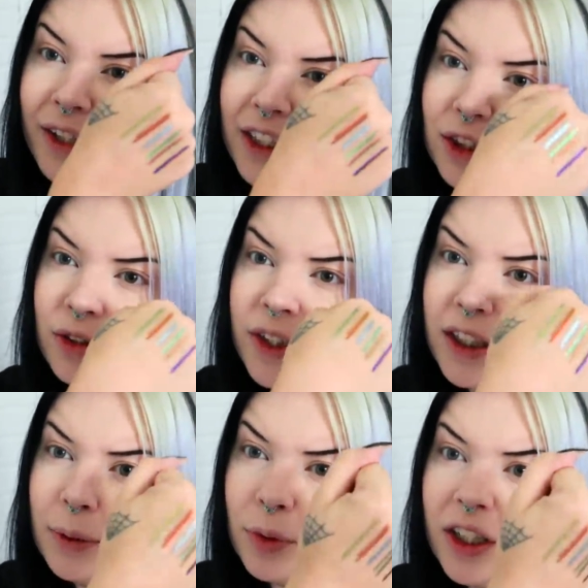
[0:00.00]
These are
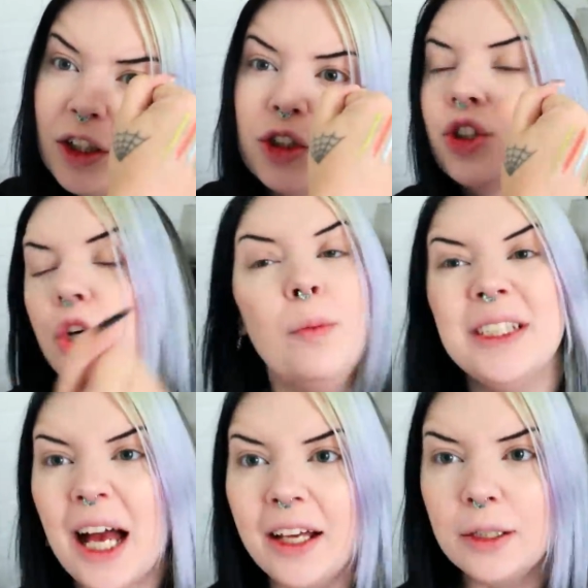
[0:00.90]
really pretty. They're so
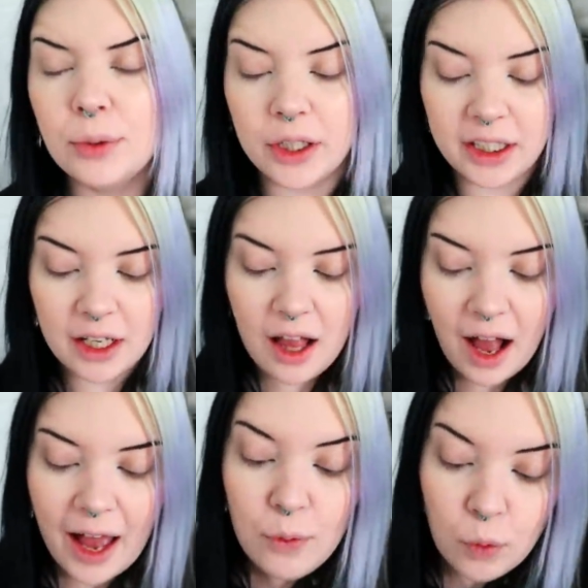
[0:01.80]
metallic and pretty.
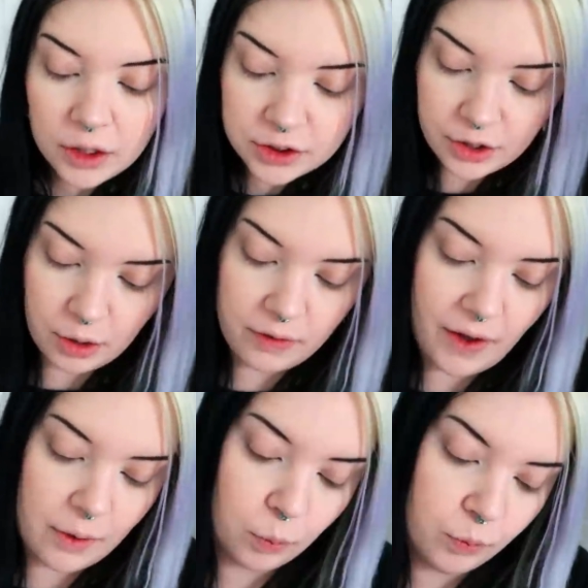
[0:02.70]
I wonder though if
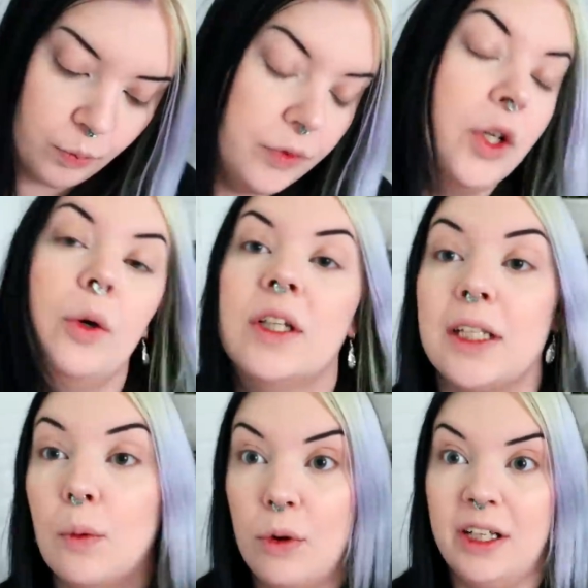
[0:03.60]
I, you know, because
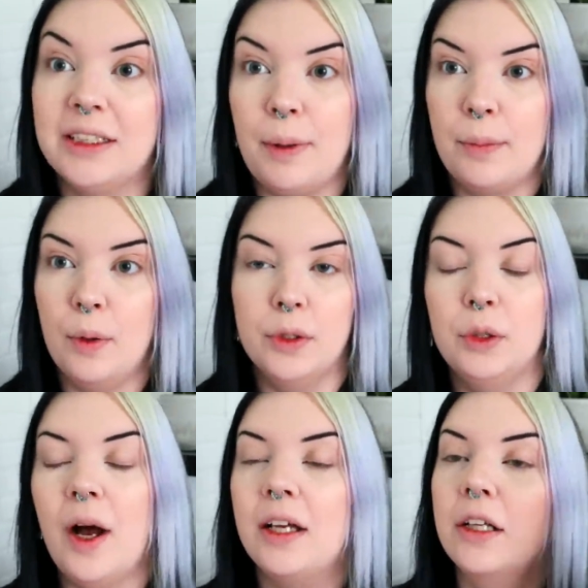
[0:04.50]
I want to experiment with
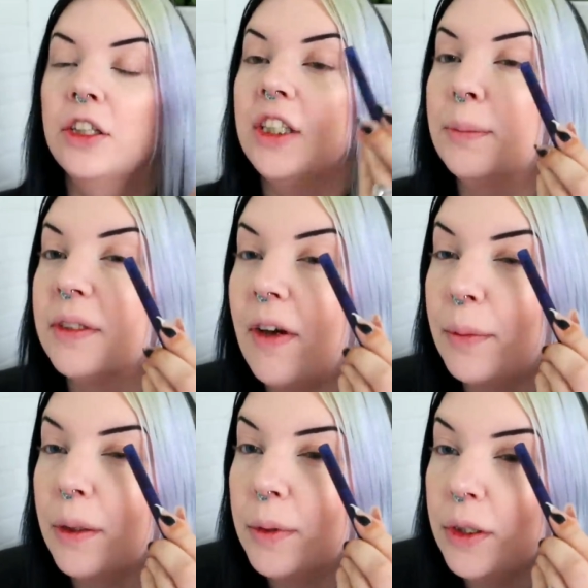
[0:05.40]
new eyeliner shapes, if I'd
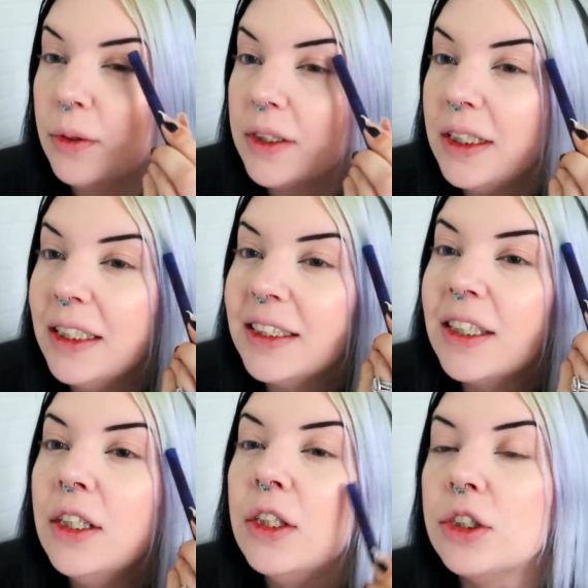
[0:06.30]
be able to use these
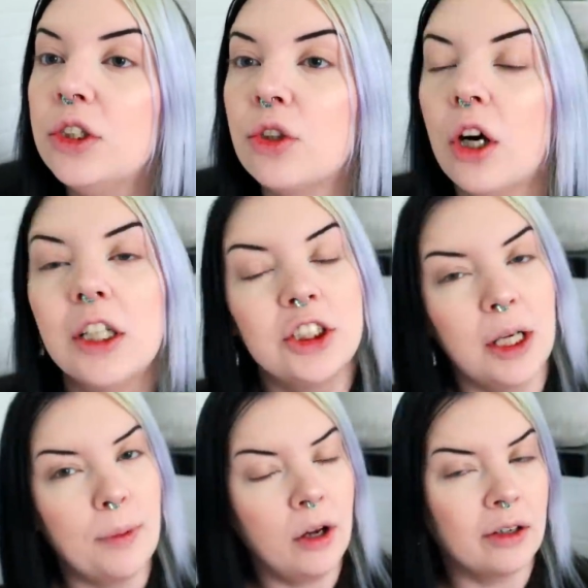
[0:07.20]
to draw a
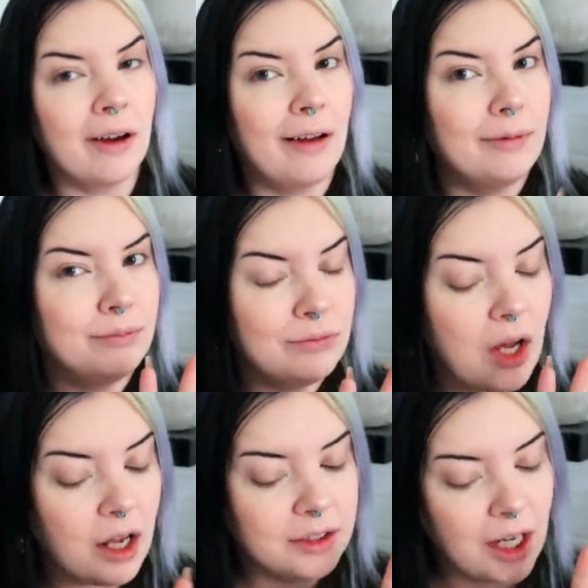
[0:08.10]
shape on or not.
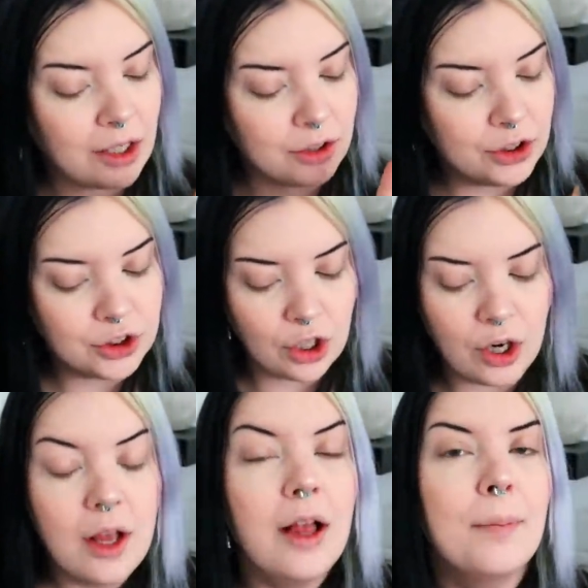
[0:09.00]
Not entirely
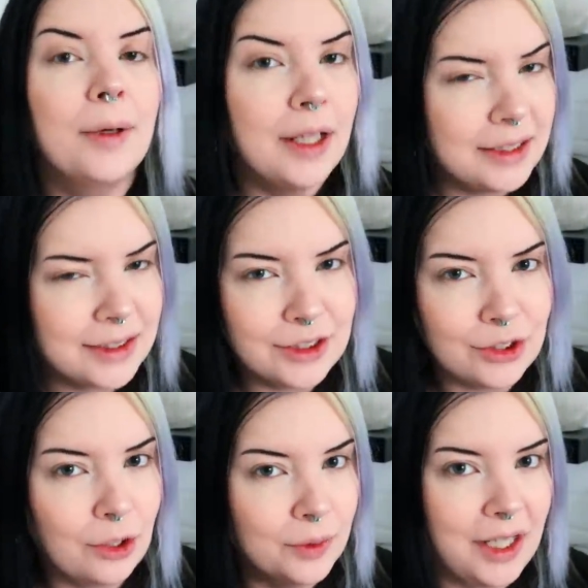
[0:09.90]
sure, but let's get
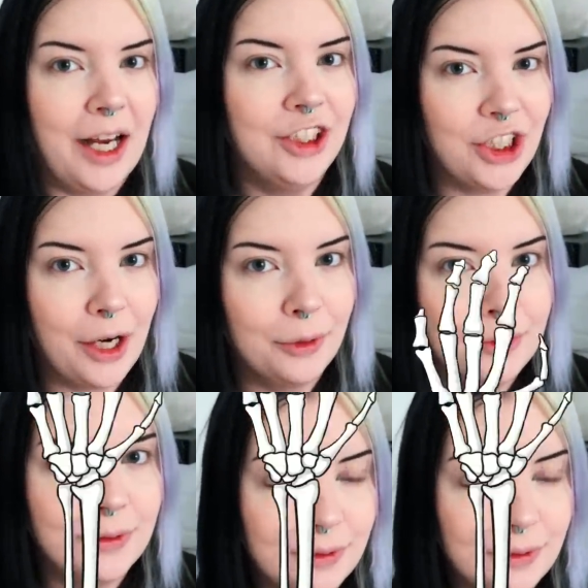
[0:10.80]
started with the eyeshadow.